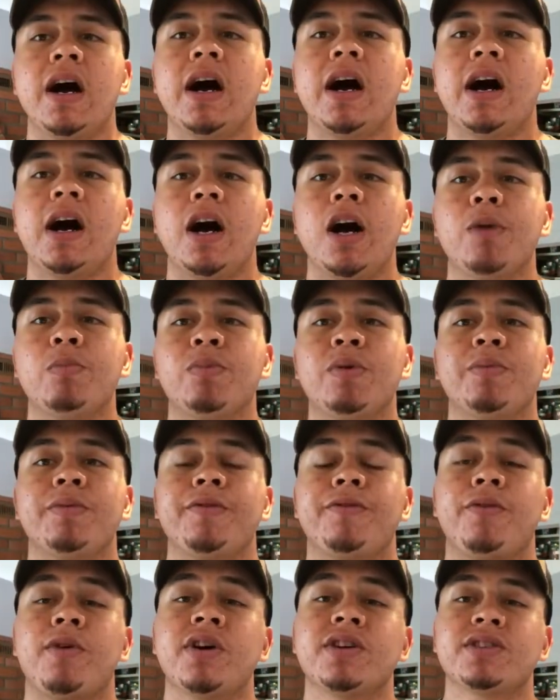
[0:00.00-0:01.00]
Um, but
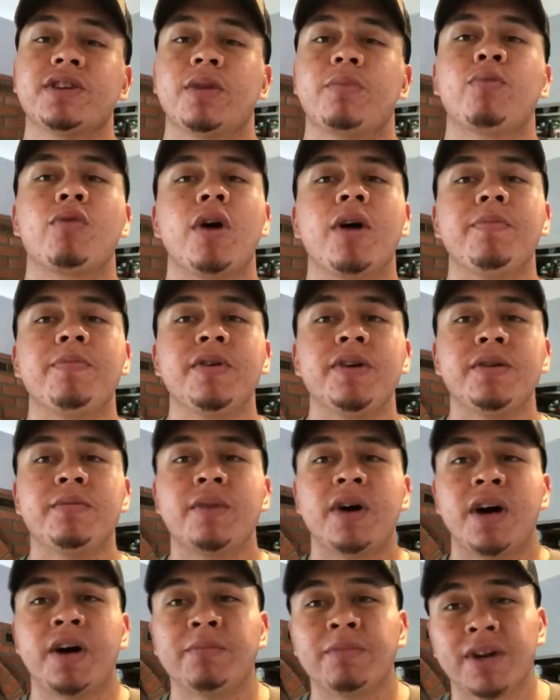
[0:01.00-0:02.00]
before I start
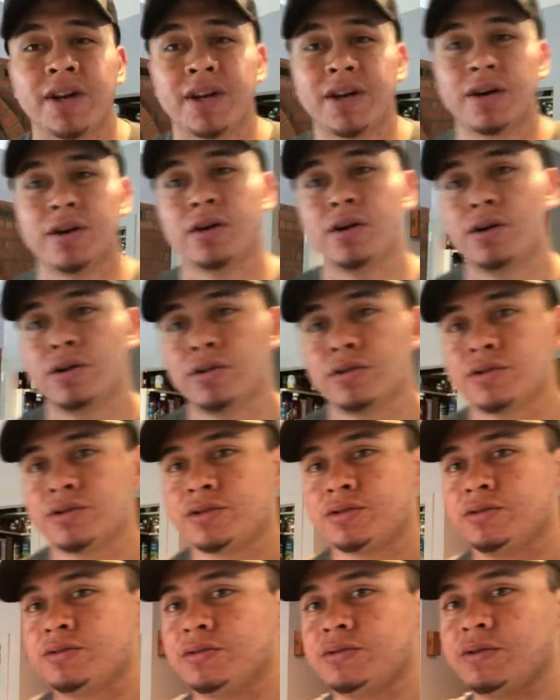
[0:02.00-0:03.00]
prepping, I'm gonna go
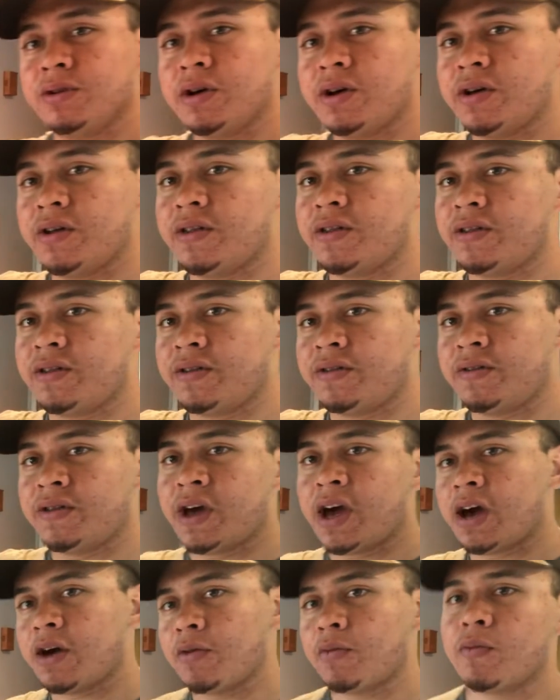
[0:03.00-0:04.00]
to
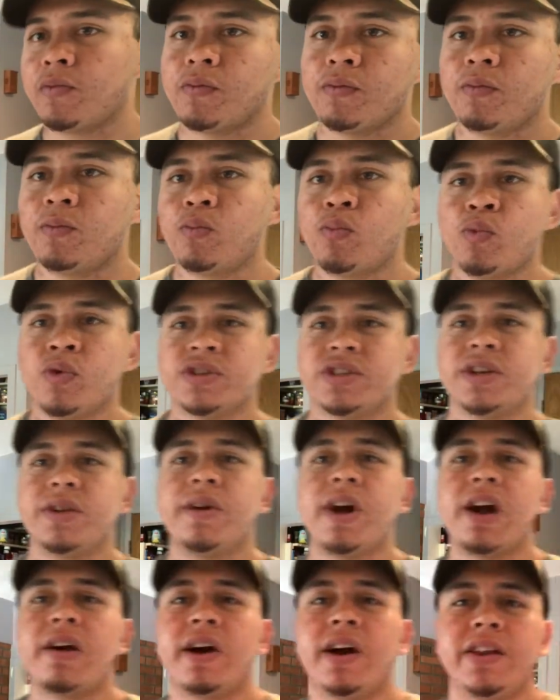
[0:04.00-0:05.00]
that whiskey
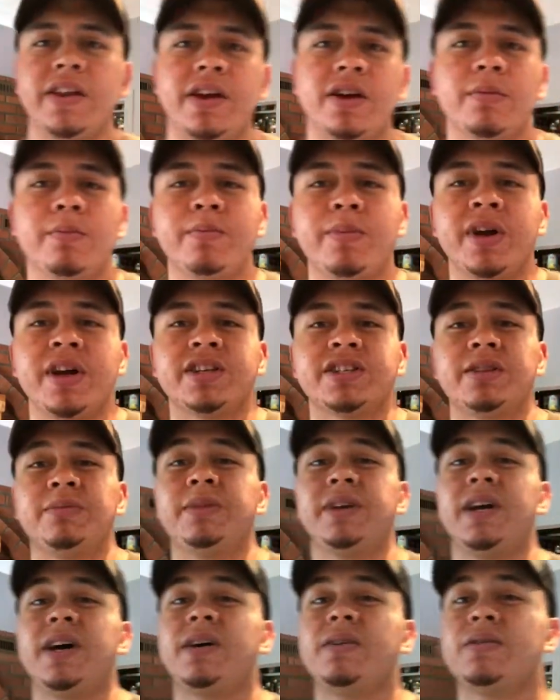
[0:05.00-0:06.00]
rack right there and pick
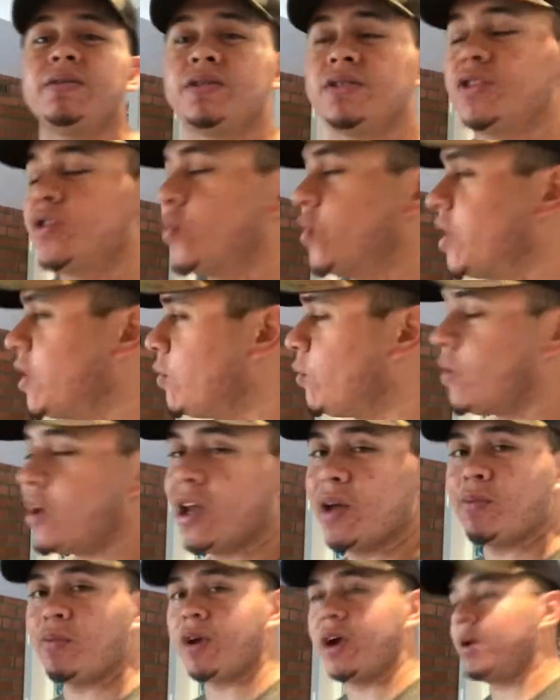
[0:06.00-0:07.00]
something out to drink
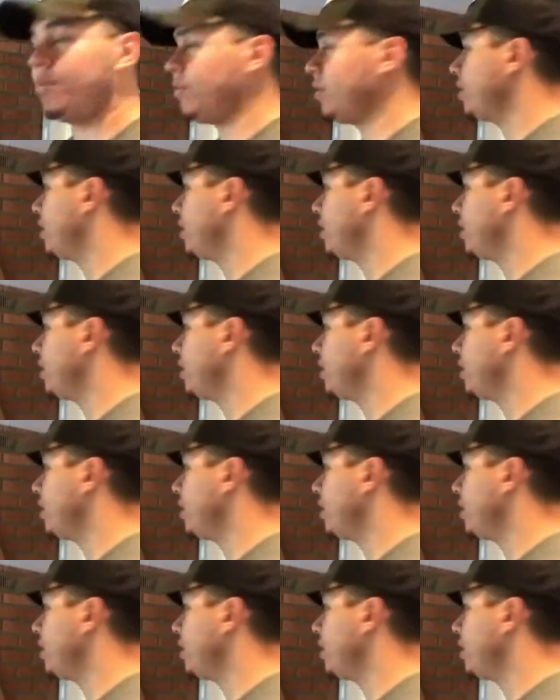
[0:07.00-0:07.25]
while I prep.